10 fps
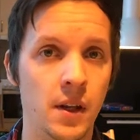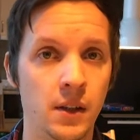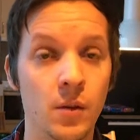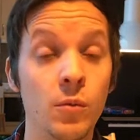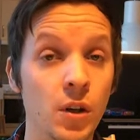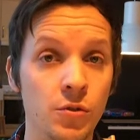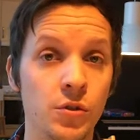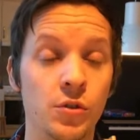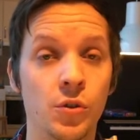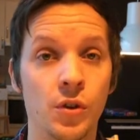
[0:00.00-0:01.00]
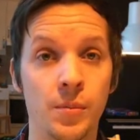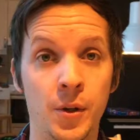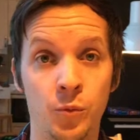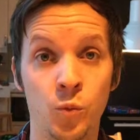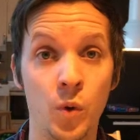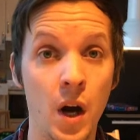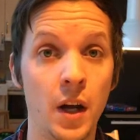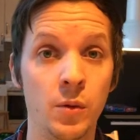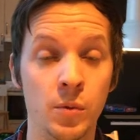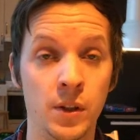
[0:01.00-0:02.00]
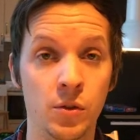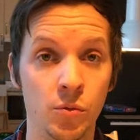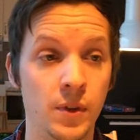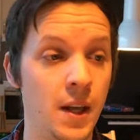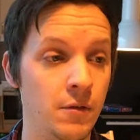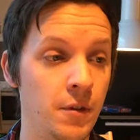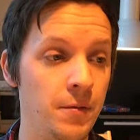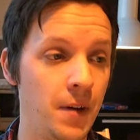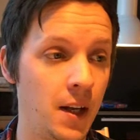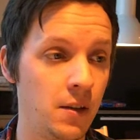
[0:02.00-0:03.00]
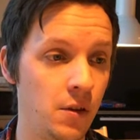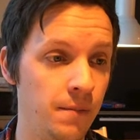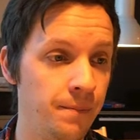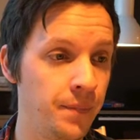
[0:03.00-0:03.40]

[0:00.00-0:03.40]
And then we're going to talk about why we do that refactor.